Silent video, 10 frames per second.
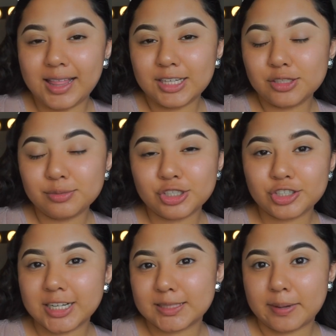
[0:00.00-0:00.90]
like to
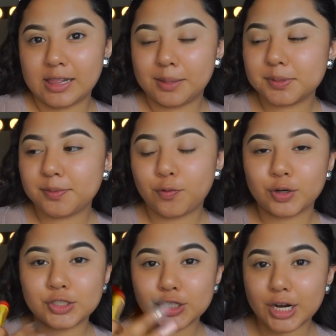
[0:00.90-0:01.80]
moisturize my lips
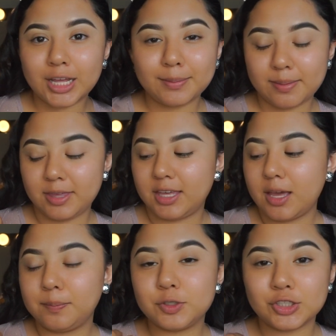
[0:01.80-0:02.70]
before starting my makeup,